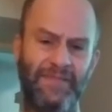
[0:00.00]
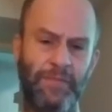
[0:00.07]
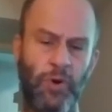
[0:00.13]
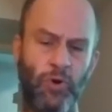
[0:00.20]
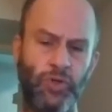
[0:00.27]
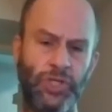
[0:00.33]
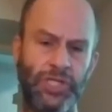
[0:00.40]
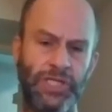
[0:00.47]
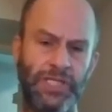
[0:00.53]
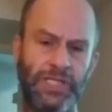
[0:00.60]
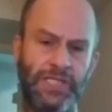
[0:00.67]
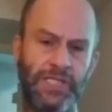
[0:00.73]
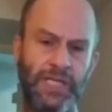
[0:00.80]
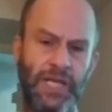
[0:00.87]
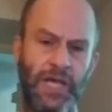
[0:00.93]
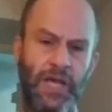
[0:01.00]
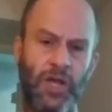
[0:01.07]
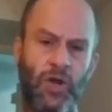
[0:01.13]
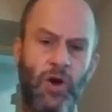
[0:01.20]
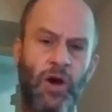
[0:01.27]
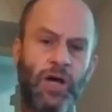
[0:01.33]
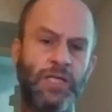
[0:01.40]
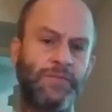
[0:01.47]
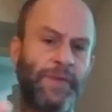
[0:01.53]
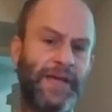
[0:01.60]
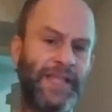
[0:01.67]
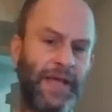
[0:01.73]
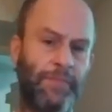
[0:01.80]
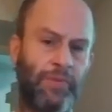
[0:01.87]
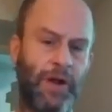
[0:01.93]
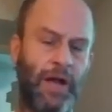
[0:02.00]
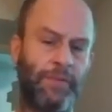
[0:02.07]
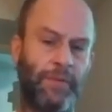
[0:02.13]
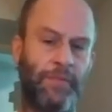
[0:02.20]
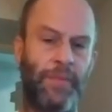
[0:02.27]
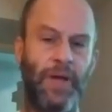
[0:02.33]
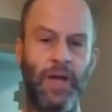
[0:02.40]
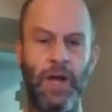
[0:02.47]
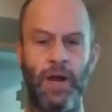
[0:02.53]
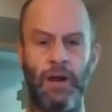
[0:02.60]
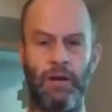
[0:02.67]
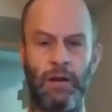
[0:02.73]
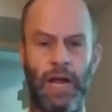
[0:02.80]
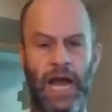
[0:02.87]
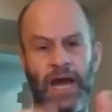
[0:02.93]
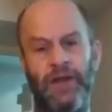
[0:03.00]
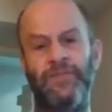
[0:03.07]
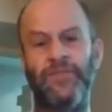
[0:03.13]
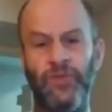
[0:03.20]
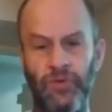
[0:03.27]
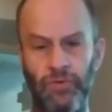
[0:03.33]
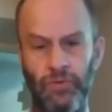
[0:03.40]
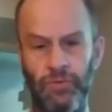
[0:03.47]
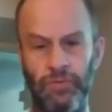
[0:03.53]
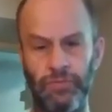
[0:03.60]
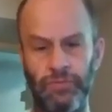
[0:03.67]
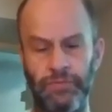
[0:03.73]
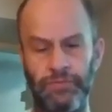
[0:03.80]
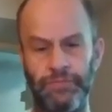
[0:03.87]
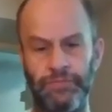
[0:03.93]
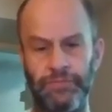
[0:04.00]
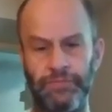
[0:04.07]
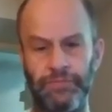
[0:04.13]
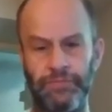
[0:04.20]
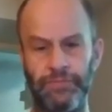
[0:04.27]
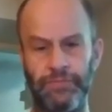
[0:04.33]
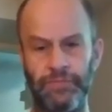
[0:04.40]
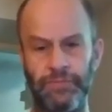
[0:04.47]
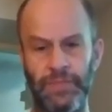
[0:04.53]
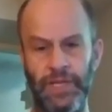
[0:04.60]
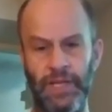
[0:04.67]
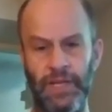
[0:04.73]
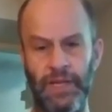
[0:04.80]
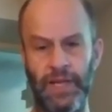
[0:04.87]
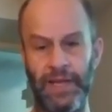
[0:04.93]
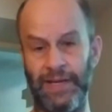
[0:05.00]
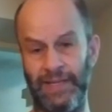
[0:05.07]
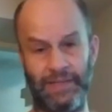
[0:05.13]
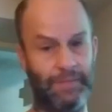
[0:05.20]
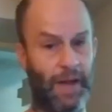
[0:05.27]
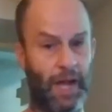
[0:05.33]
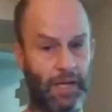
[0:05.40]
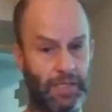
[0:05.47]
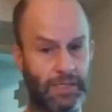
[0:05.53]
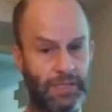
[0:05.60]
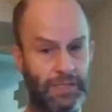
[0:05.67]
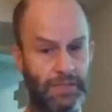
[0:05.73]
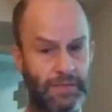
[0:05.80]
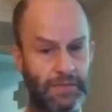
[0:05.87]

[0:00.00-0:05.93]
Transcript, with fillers: emotions caused by that problem are out of you and in the box.